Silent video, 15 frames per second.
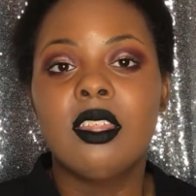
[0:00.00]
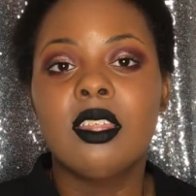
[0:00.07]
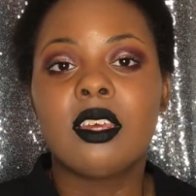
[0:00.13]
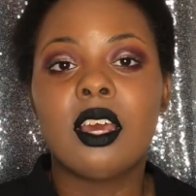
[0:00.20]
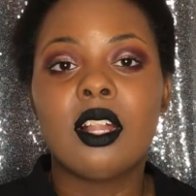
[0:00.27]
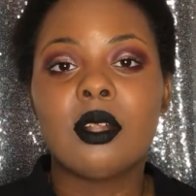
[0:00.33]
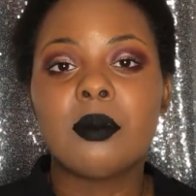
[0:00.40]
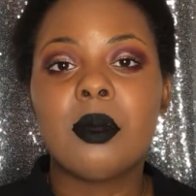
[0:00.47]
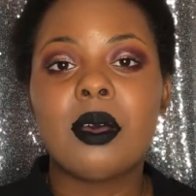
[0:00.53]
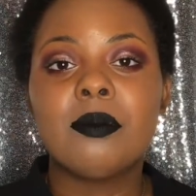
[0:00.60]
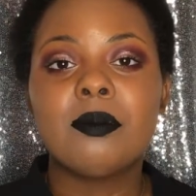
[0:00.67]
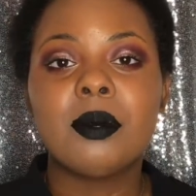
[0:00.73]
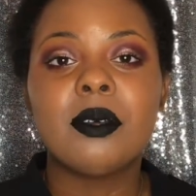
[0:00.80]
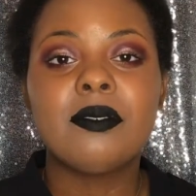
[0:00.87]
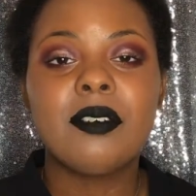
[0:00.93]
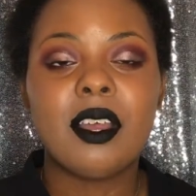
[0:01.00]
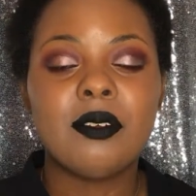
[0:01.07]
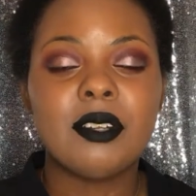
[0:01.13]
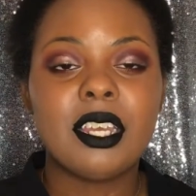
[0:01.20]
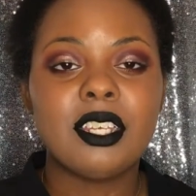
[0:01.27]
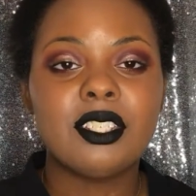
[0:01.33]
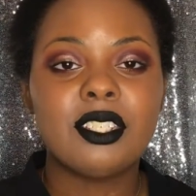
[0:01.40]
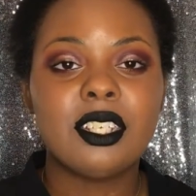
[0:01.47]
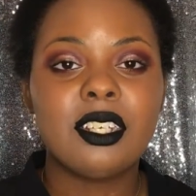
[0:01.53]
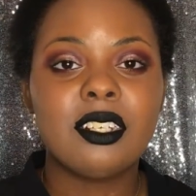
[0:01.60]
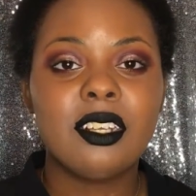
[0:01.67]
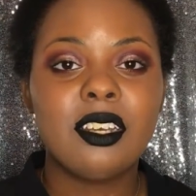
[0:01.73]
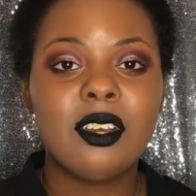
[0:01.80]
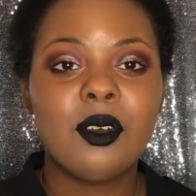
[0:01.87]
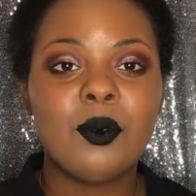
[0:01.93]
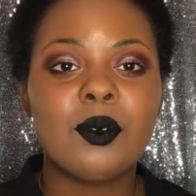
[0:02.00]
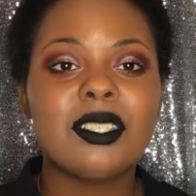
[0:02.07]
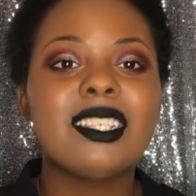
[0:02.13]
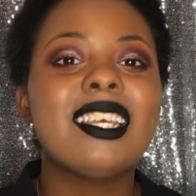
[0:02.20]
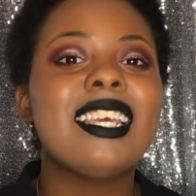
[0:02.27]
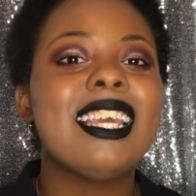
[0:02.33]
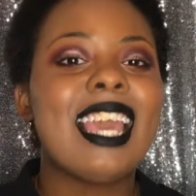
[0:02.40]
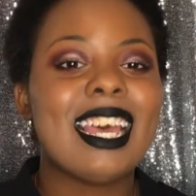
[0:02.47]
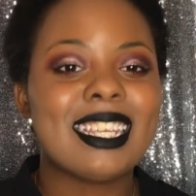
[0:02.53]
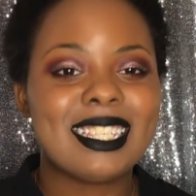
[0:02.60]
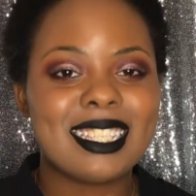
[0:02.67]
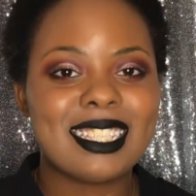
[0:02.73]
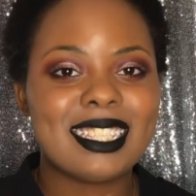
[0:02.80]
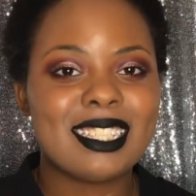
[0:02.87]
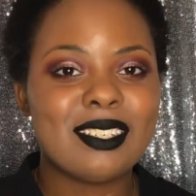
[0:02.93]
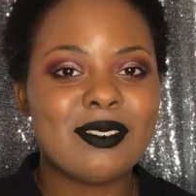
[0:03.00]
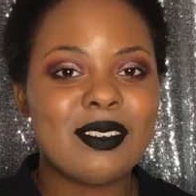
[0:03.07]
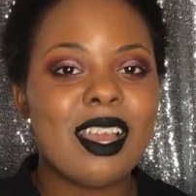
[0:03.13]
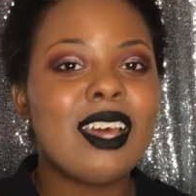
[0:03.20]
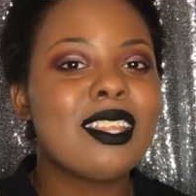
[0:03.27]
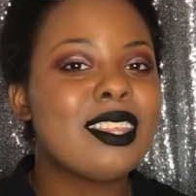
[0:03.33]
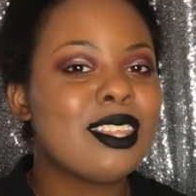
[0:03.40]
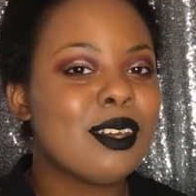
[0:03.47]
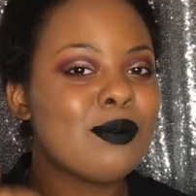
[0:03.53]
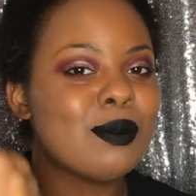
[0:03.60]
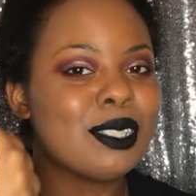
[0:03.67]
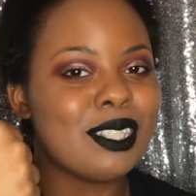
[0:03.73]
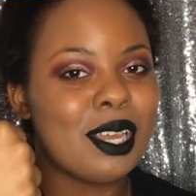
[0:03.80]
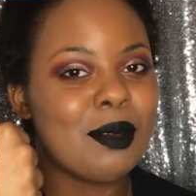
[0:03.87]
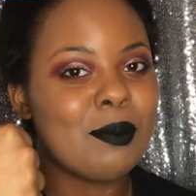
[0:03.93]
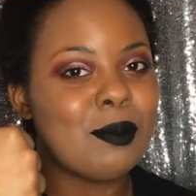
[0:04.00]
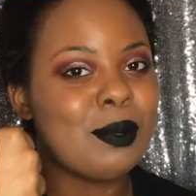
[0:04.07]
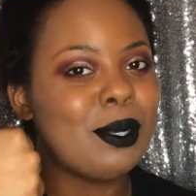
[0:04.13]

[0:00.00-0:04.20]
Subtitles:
Colourpop foundation was a yes, a thumbs up